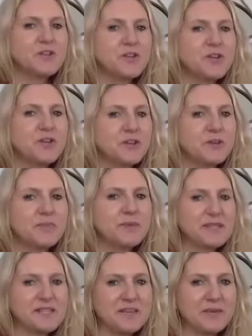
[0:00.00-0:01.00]
you're, you're
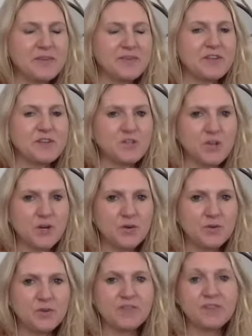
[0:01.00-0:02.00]
busy with the
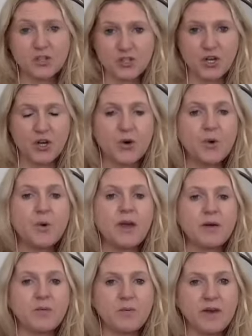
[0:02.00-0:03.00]
show, with the show
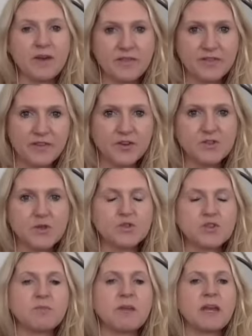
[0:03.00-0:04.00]
and with your
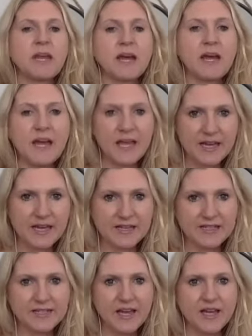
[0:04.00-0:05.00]
social media.
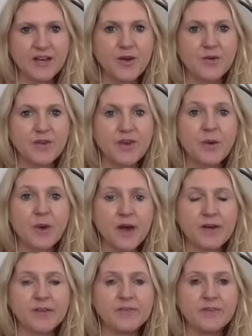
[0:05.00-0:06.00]
And I know that you
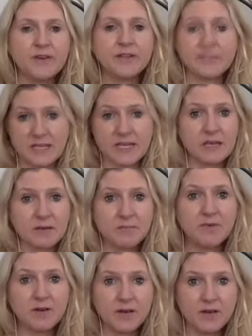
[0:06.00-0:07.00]
have a
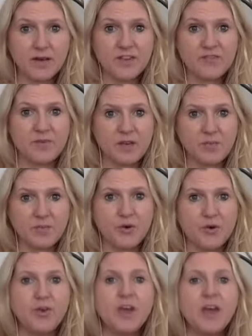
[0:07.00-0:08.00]
team of
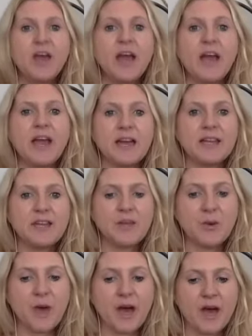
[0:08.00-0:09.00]
people, and
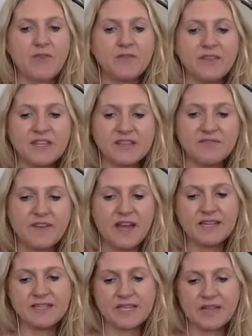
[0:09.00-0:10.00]
you have these
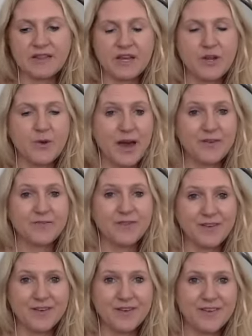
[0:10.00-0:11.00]
events, and then you have
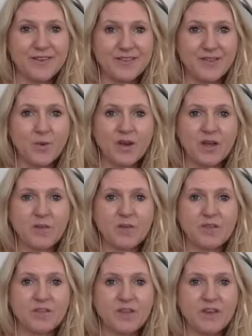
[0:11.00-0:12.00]
the, the working with
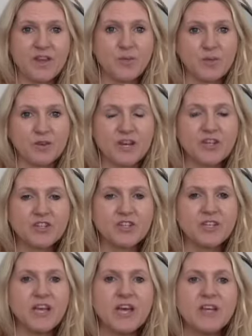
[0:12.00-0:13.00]
the video
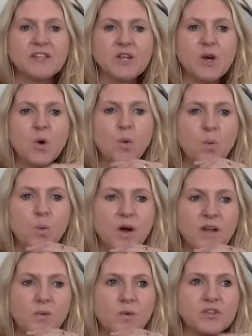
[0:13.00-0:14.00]
production. So
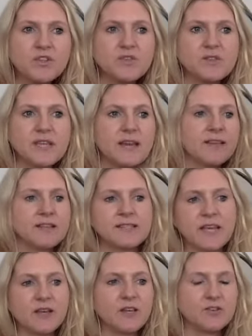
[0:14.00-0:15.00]
what would you say, let's
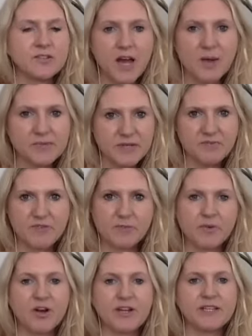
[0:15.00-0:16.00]
say your top tip for
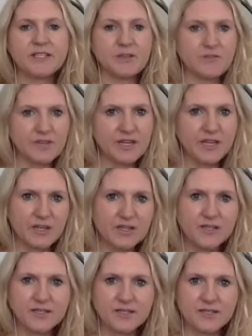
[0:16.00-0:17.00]
productivity
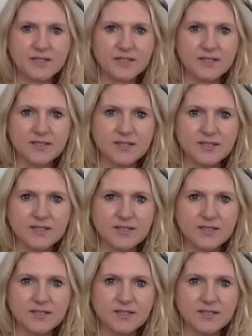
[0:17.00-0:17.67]
is? Oh,